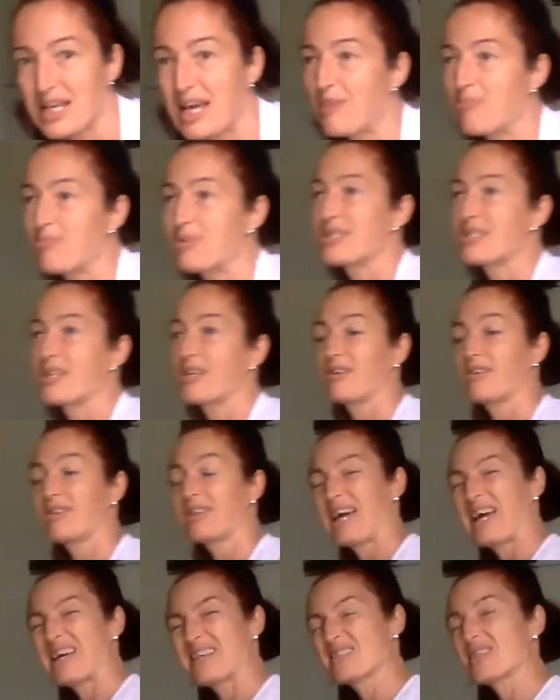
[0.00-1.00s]
episode,
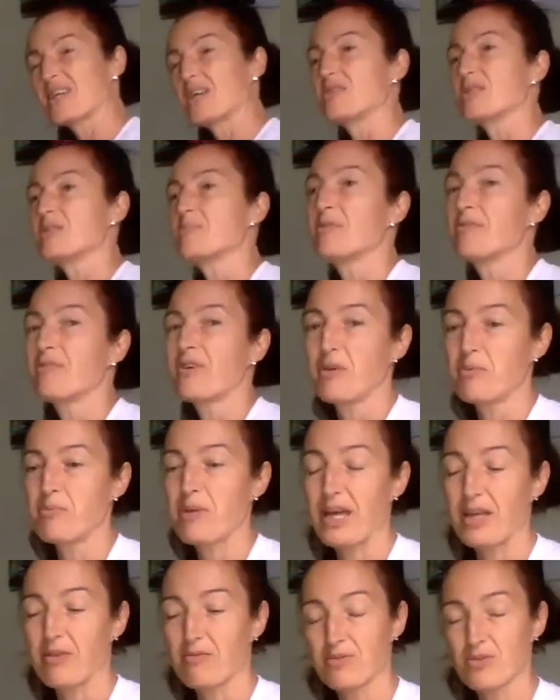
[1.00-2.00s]
that's going to be very
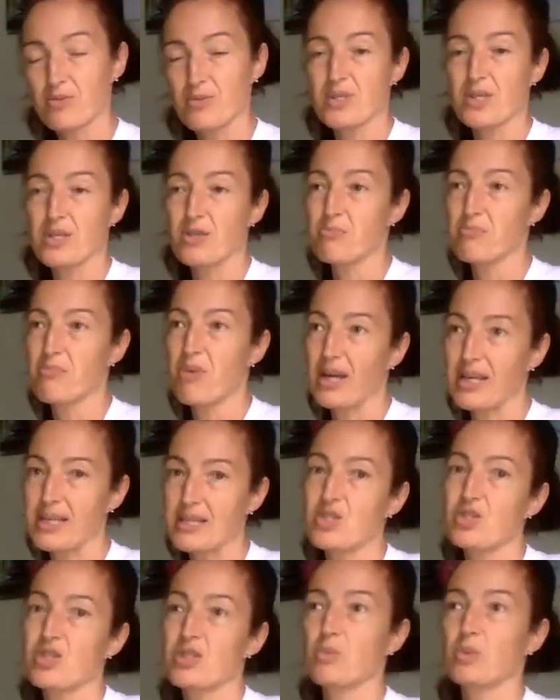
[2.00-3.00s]
painful. So you might
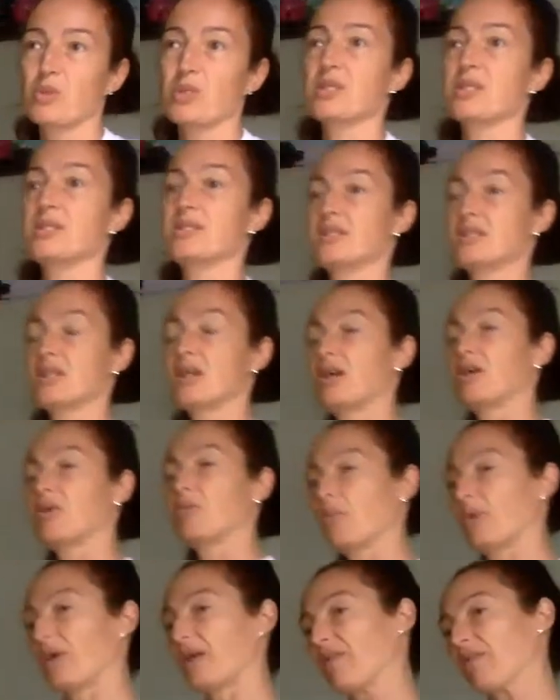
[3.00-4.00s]
just want to start
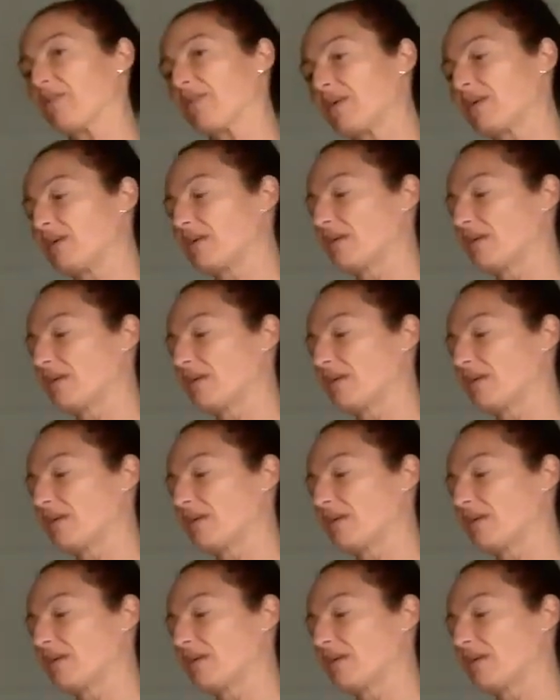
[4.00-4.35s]
with